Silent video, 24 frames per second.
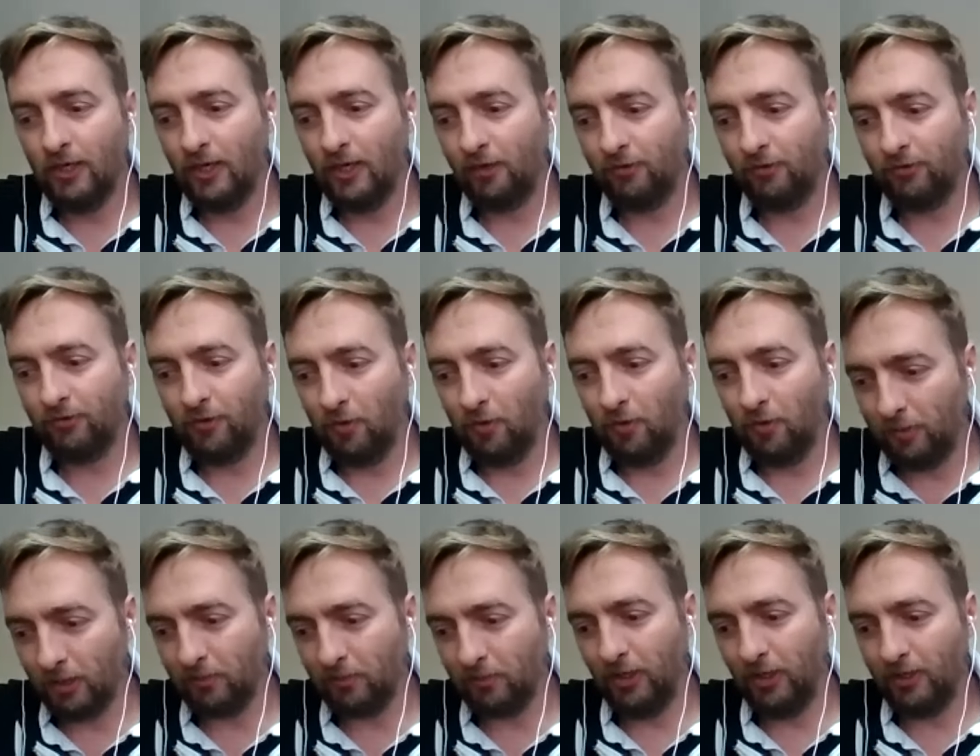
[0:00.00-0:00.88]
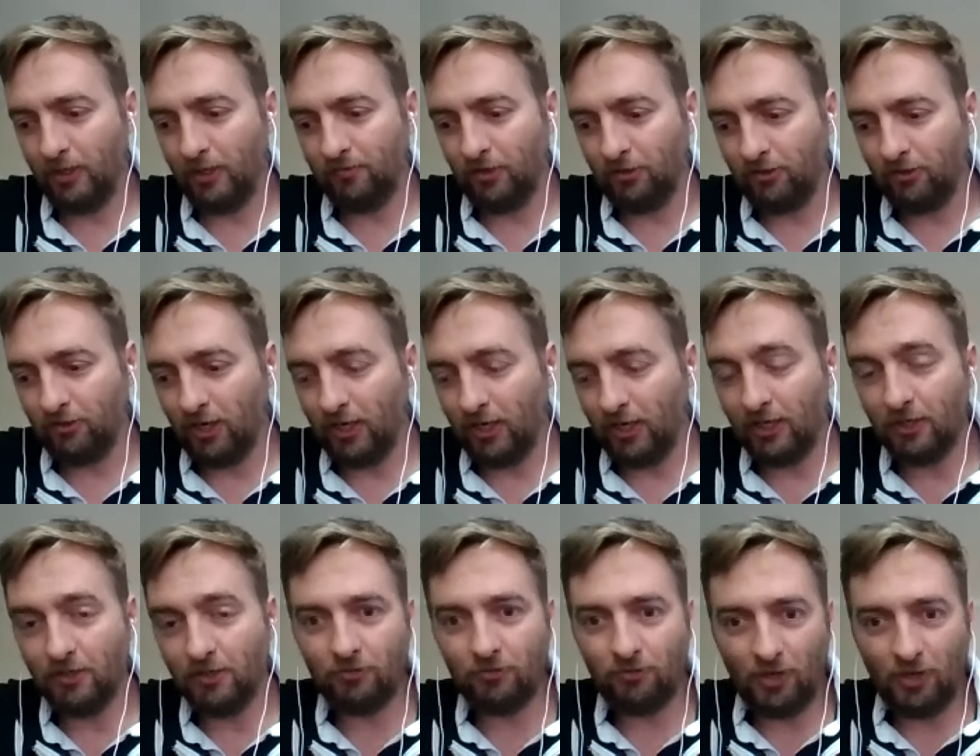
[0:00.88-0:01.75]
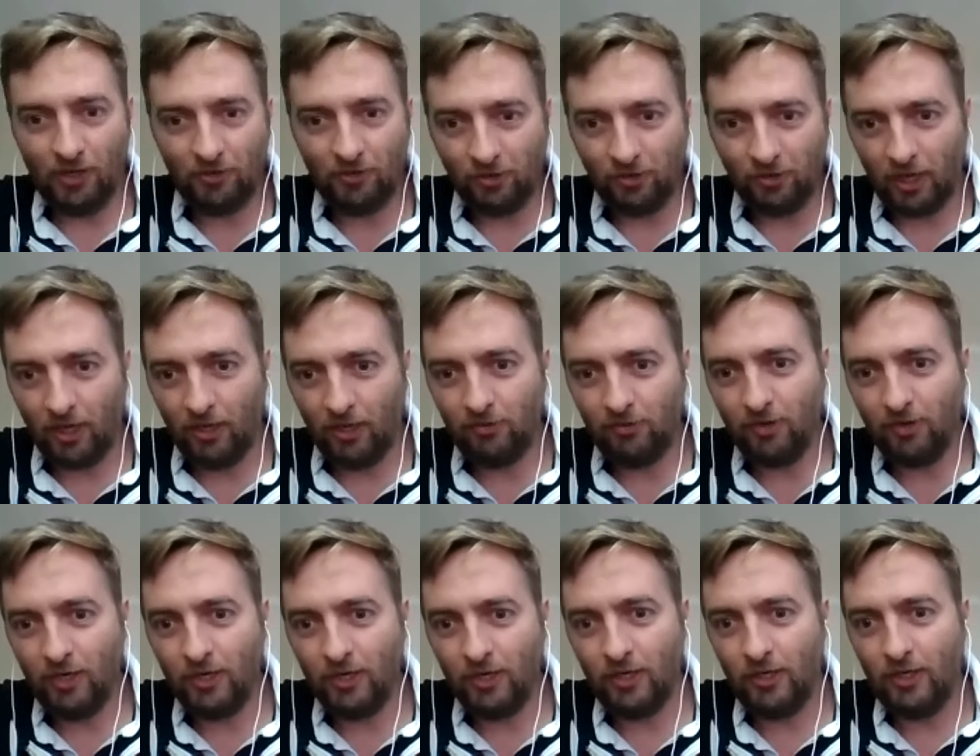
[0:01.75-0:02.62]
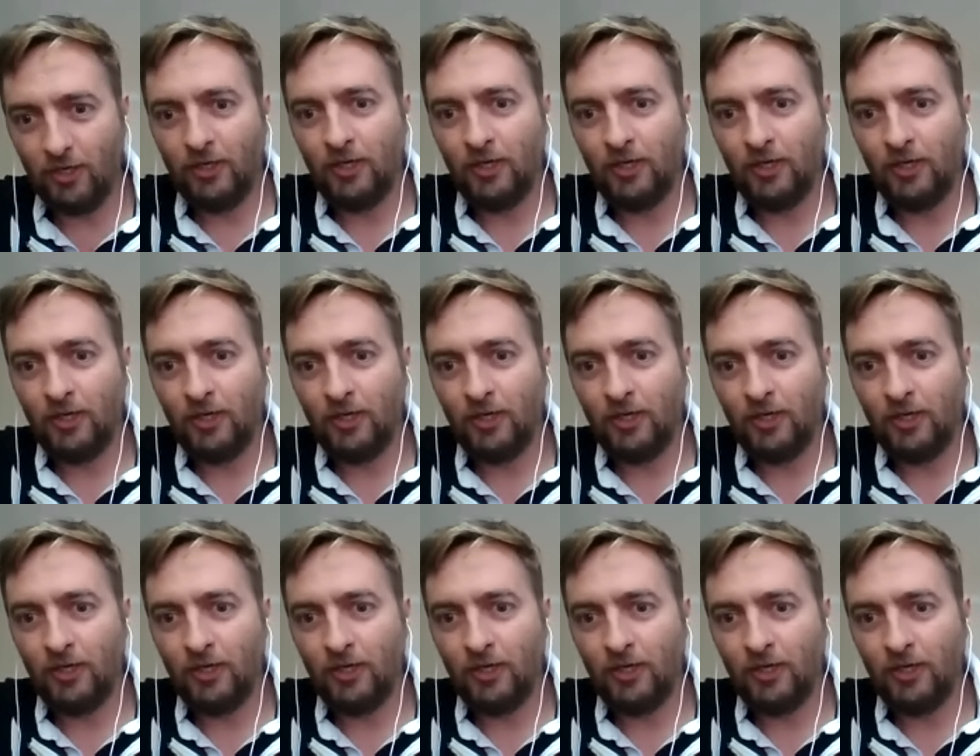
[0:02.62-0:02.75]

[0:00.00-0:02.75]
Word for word: And so a big part of the challenge is education.